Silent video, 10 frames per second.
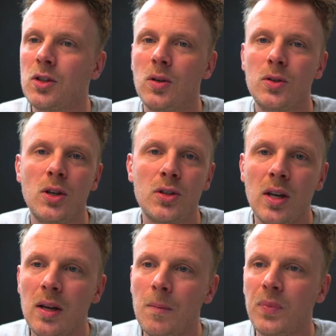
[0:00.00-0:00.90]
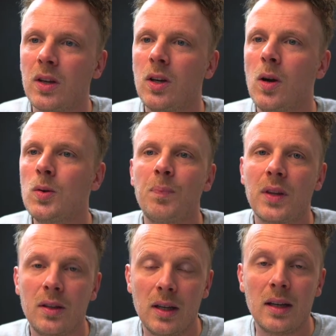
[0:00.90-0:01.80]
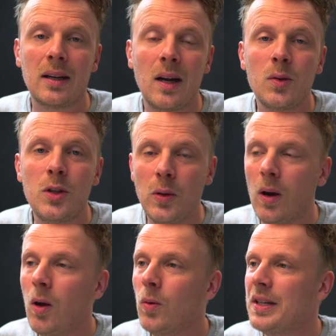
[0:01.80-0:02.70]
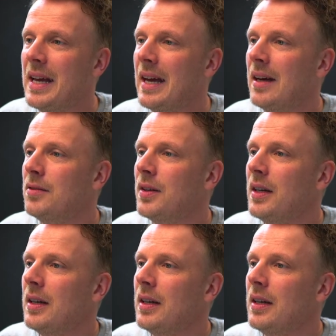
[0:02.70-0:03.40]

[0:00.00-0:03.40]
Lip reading: So just go to the account you already have